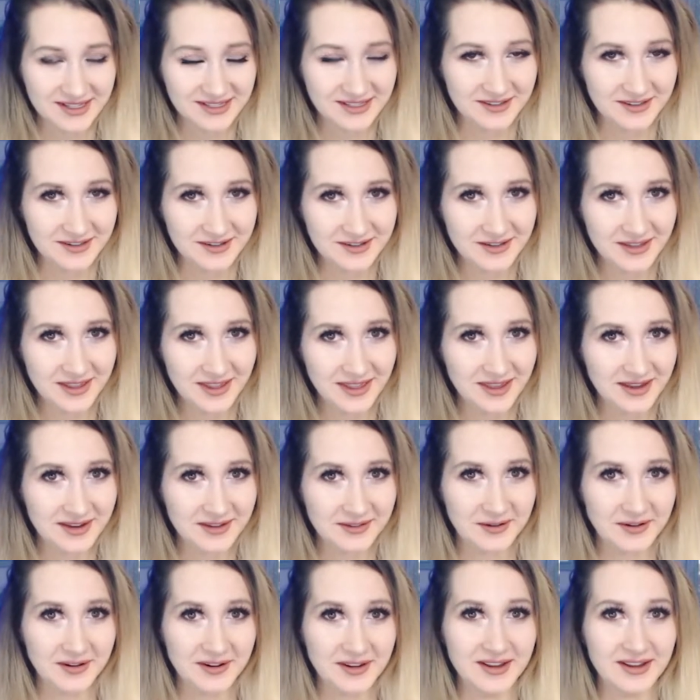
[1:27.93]
So those are the things
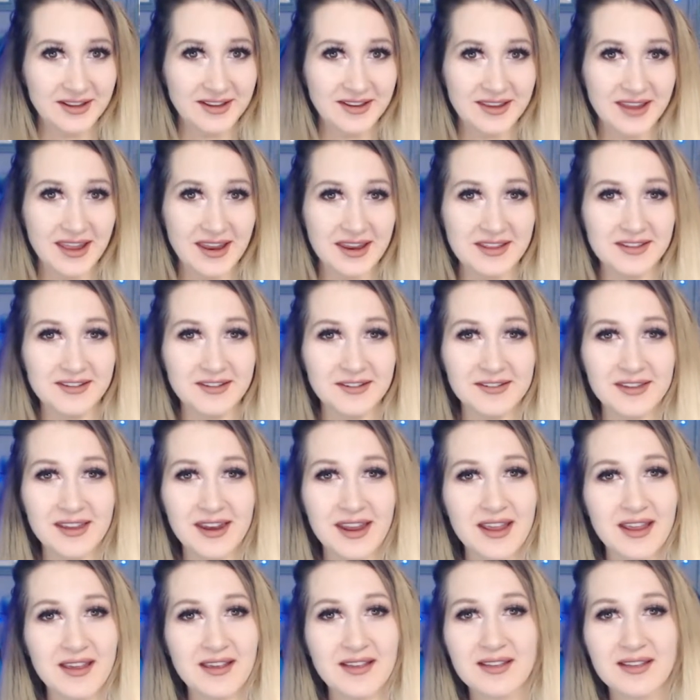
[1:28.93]
we're going to get into today.